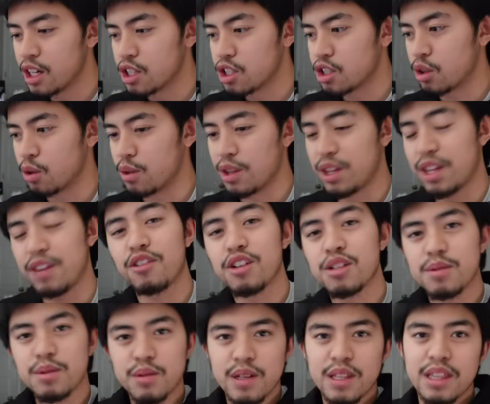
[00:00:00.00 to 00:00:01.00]
So the
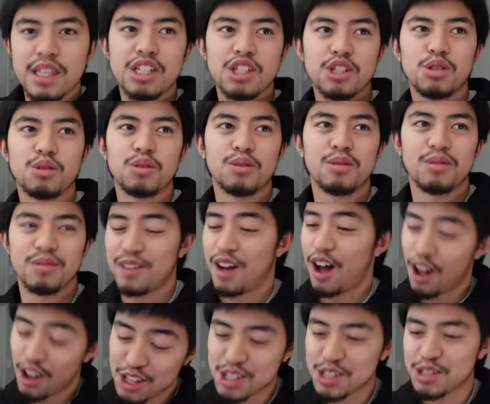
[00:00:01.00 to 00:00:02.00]
difference between these two
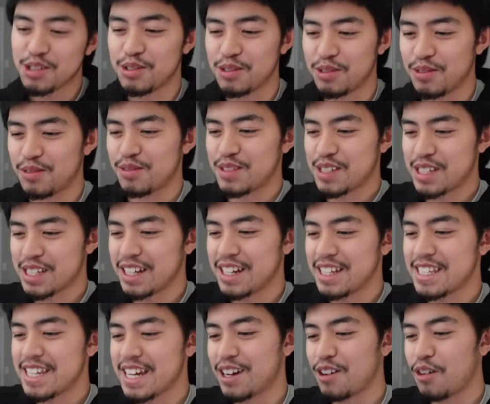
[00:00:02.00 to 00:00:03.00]
also was
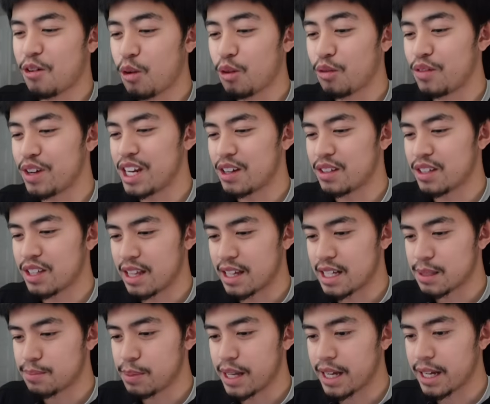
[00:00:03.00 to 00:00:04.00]
gonna take a whole video to
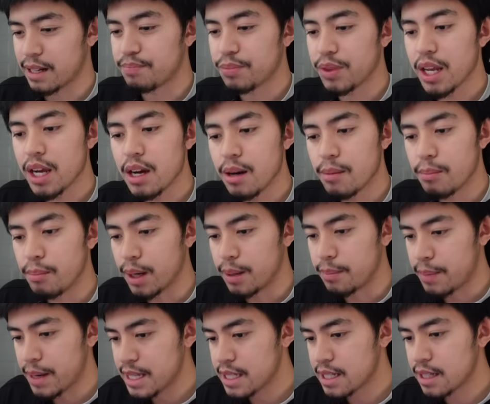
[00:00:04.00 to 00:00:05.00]
explain,
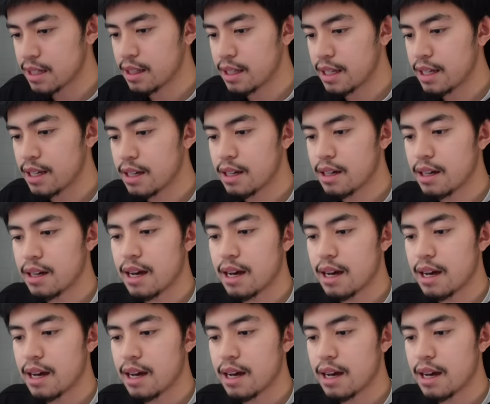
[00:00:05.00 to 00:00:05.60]
but basically